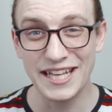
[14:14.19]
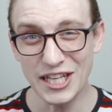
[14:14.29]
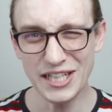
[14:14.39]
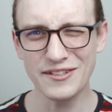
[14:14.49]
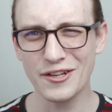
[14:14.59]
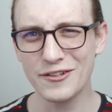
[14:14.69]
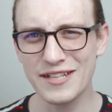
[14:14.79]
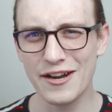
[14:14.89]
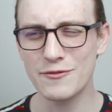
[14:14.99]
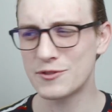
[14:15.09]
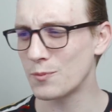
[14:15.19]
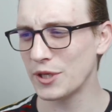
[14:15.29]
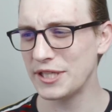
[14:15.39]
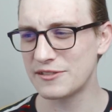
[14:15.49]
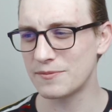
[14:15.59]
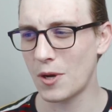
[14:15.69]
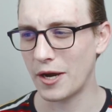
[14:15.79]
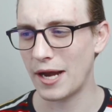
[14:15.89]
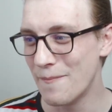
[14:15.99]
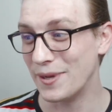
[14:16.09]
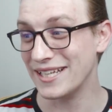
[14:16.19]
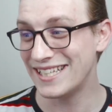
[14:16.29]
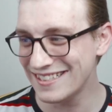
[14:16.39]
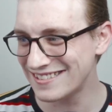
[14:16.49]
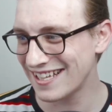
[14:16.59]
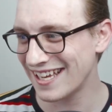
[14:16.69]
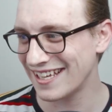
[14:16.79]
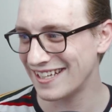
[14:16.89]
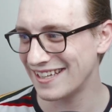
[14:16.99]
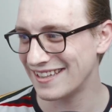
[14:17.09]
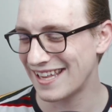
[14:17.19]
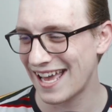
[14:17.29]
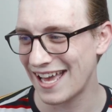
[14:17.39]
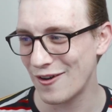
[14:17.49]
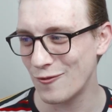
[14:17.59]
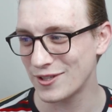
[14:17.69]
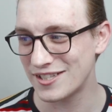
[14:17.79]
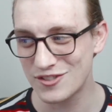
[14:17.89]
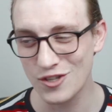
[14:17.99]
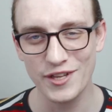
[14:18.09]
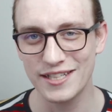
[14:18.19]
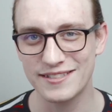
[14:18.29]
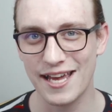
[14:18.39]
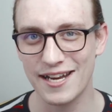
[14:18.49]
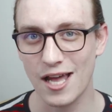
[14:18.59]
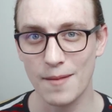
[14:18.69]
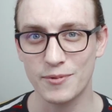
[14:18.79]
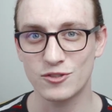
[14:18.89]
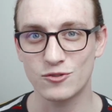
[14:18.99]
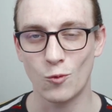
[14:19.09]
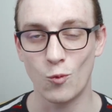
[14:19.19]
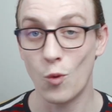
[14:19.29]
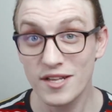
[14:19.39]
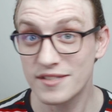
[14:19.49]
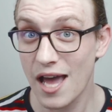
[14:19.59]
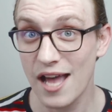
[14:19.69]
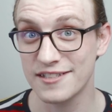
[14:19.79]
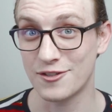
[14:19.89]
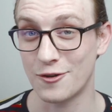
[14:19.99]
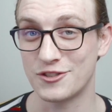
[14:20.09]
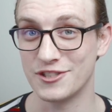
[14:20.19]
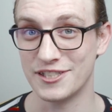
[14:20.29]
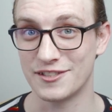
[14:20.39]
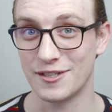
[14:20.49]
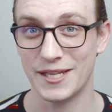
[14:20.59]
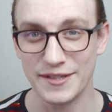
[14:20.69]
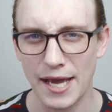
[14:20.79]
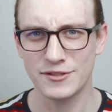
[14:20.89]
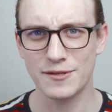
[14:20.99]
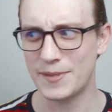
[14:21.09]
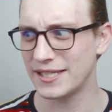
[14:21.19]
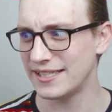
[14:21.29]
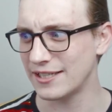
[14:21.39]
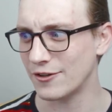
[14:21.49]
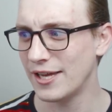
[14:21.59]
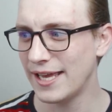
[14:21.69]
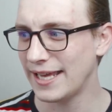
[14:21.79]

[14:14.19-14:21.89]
He turns out he was pretty smart, but he said that what the Soviets had accomplished was not socialism, and that was a big deal.